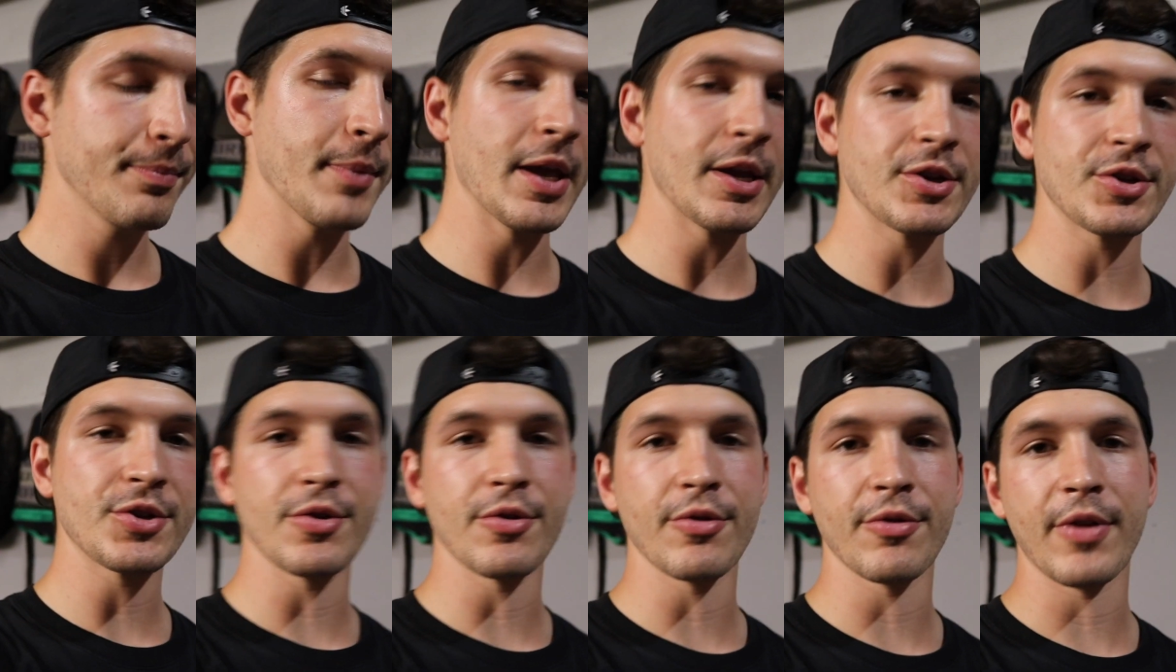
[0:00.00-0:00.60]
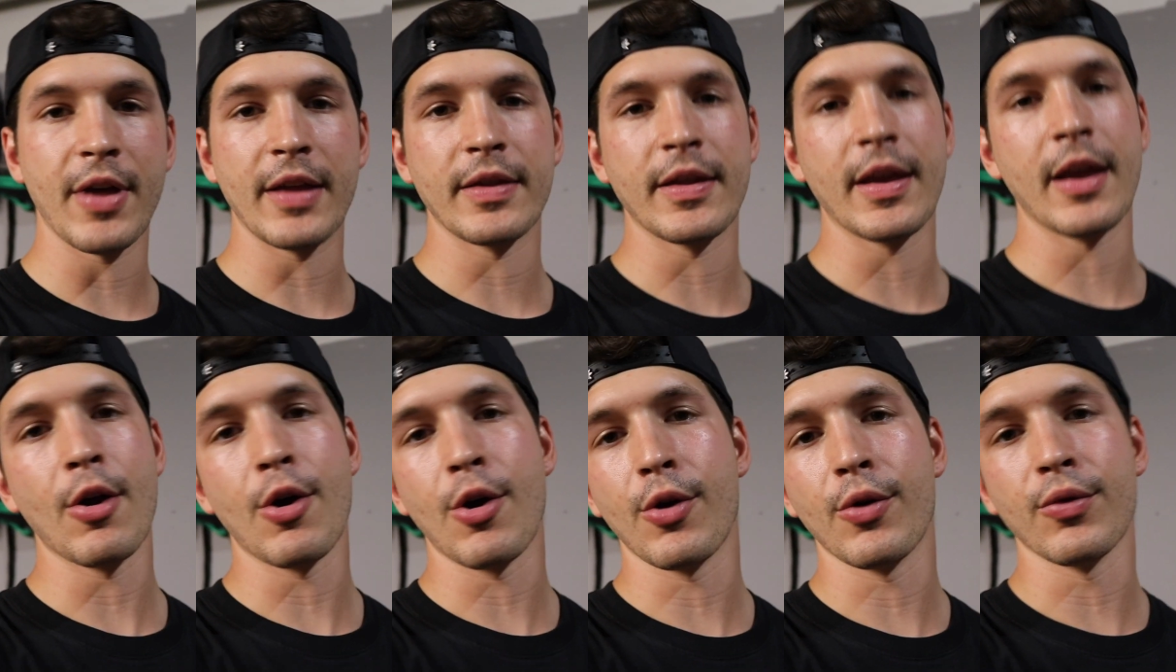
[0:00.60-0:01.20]
make sure that
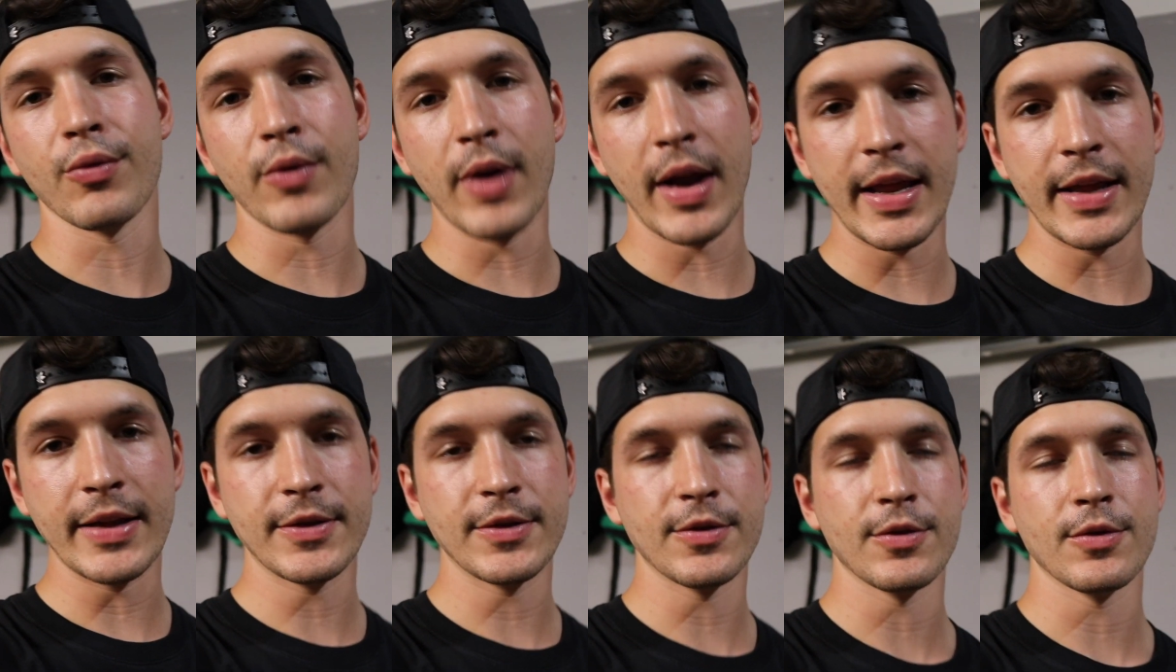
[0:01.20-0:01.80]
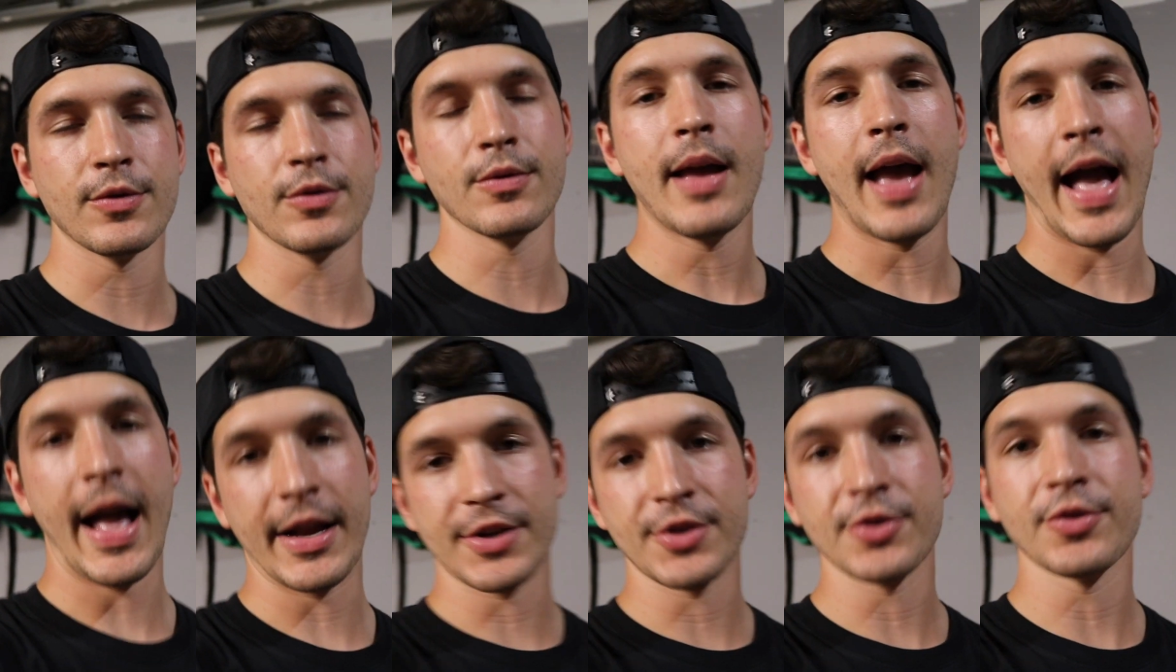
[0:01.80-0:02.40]
they are ready to
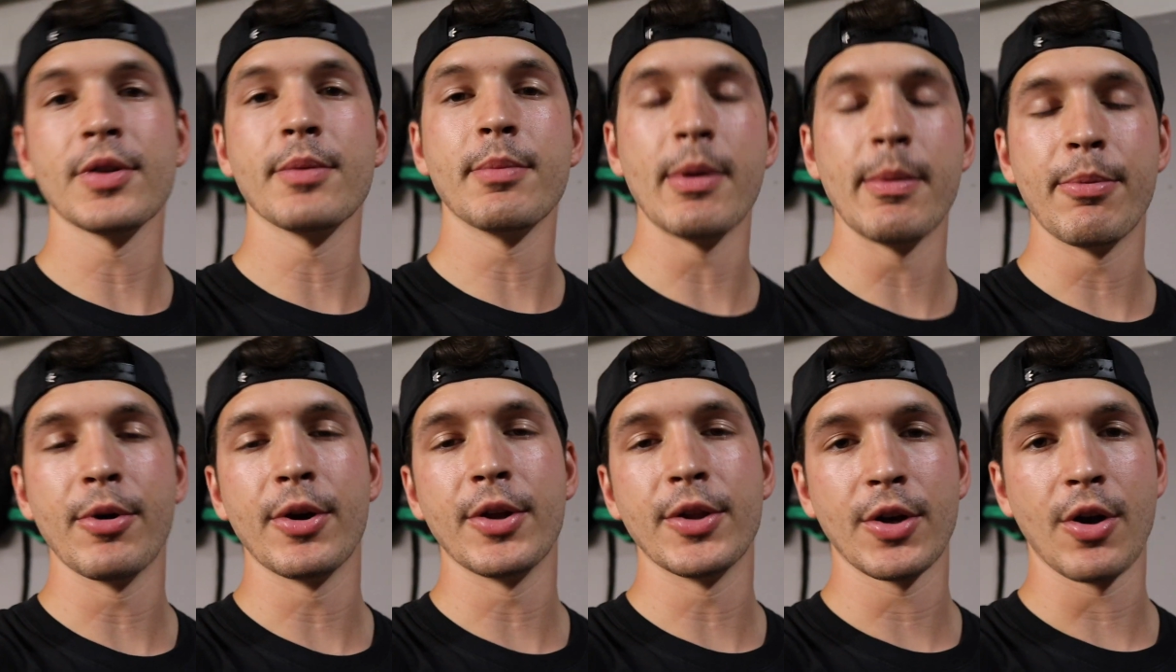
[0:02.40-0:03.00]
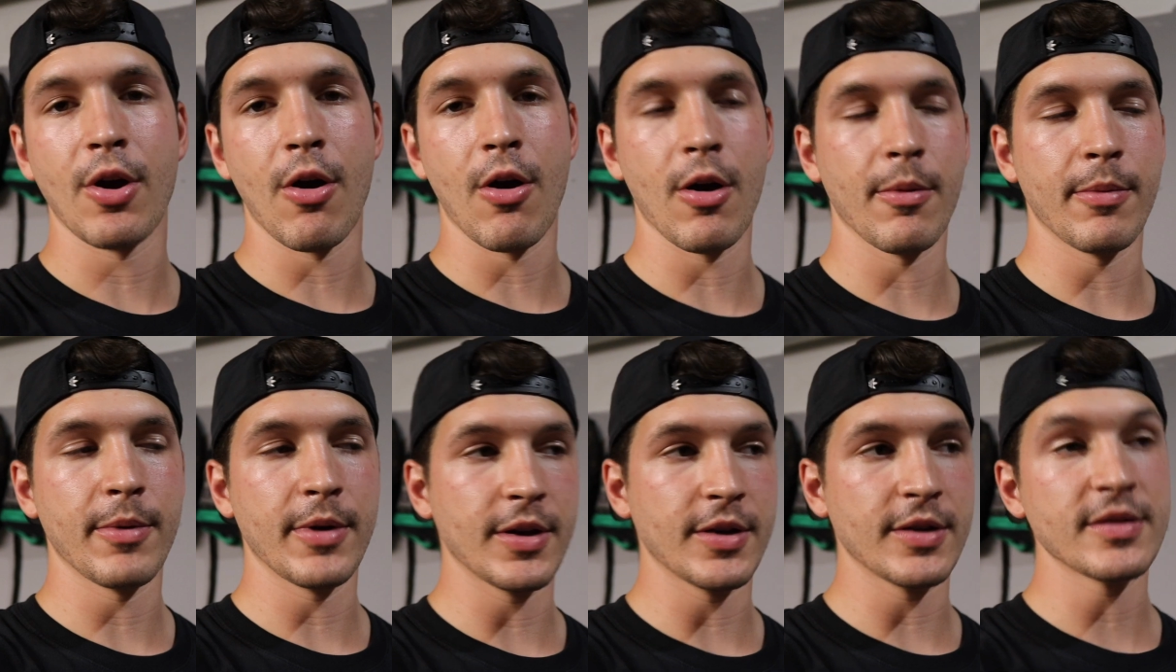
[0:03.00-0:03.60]
actually be put in the car,
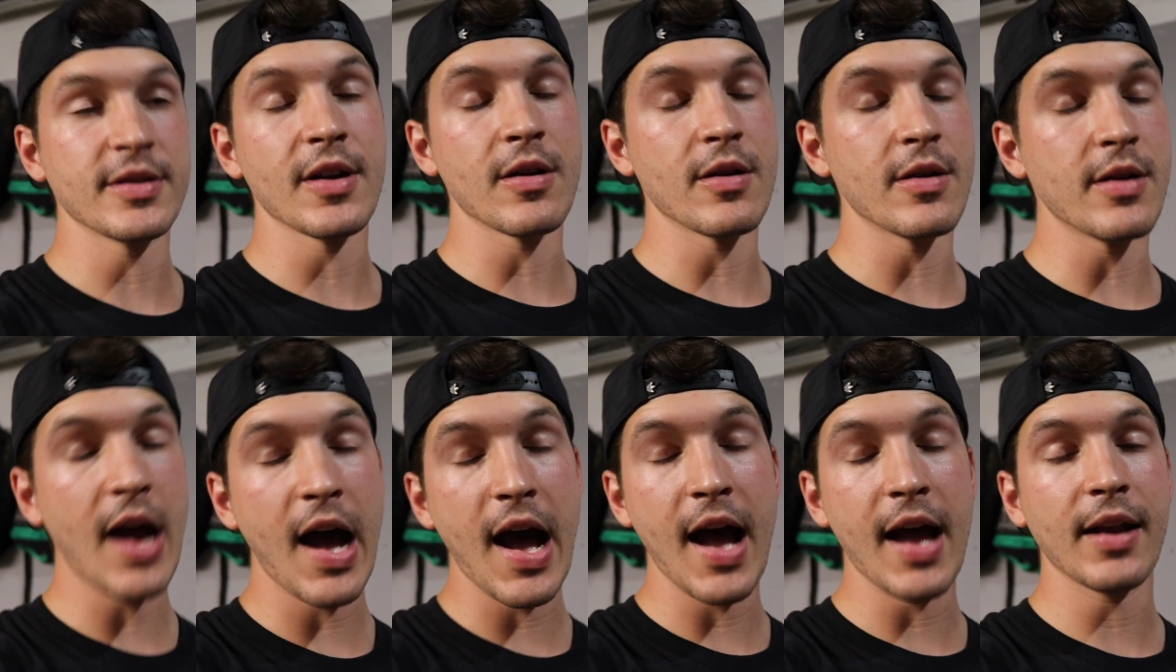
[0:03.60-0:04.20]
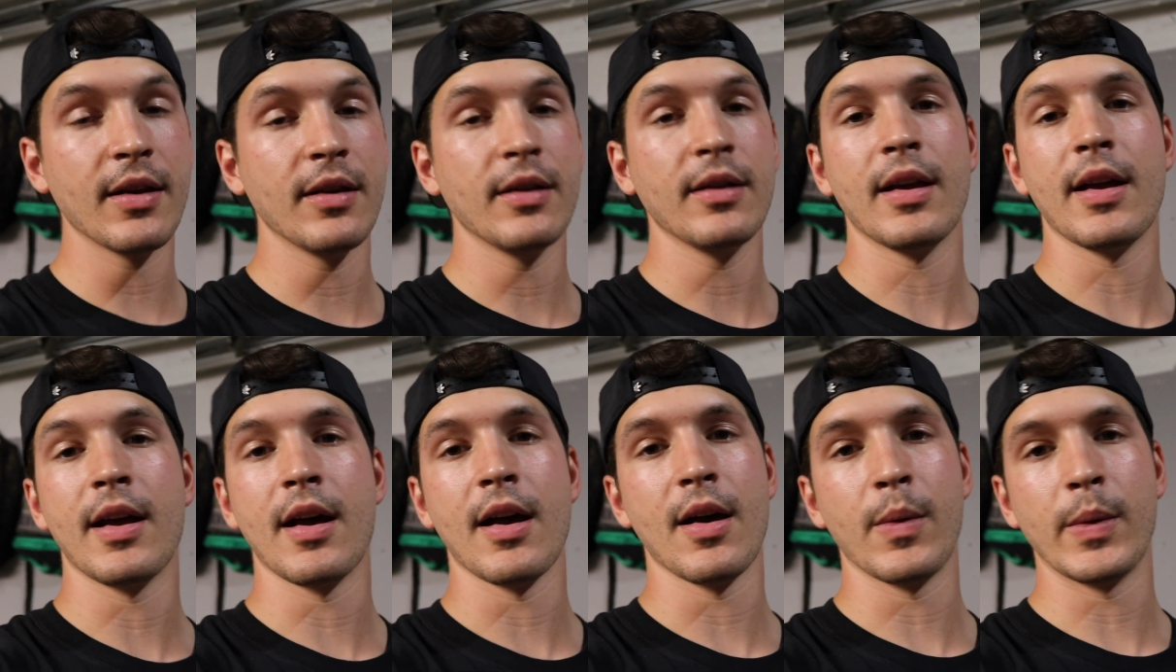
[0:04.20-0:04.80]
because they're not
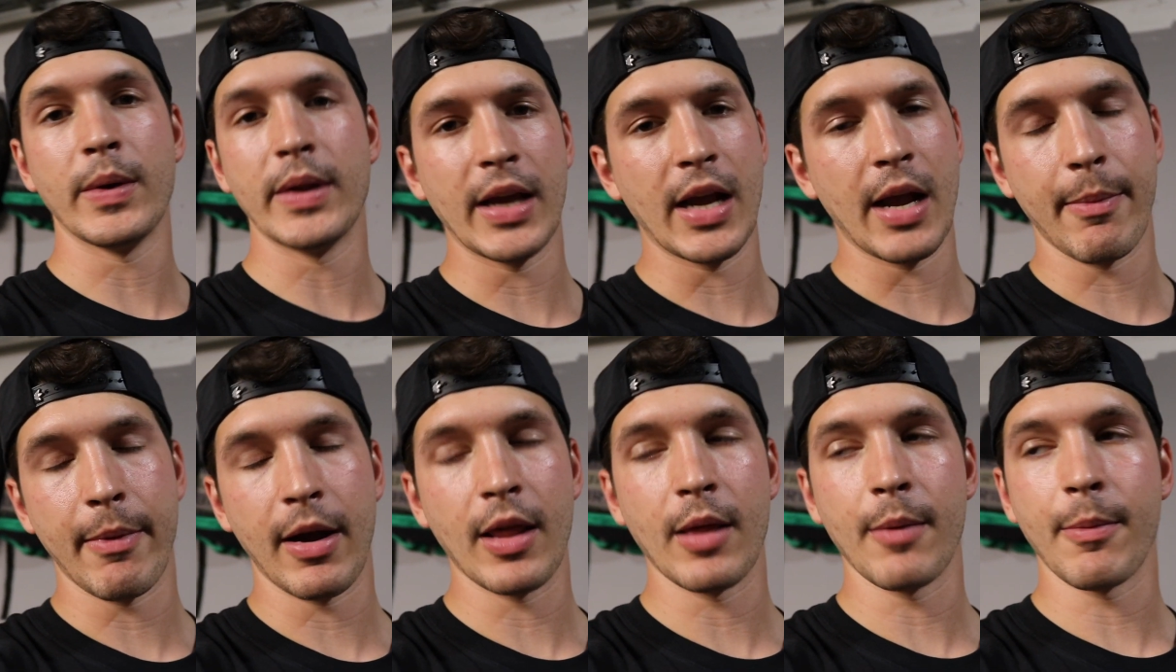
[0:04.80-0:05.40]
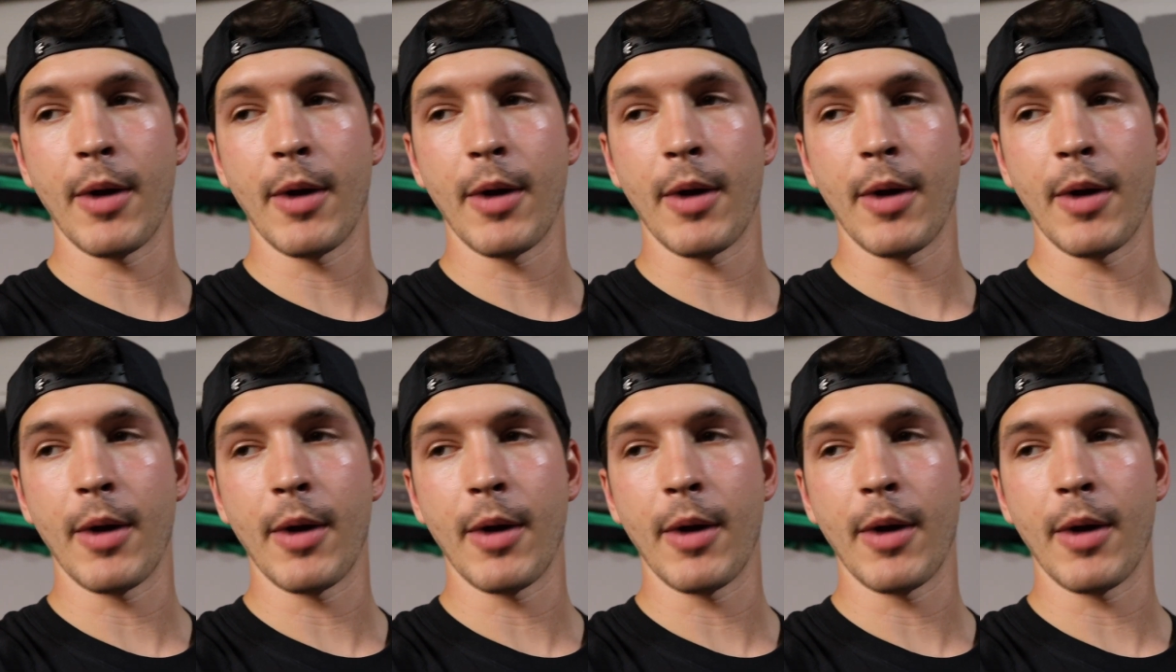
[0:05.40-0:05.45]
when they come out of the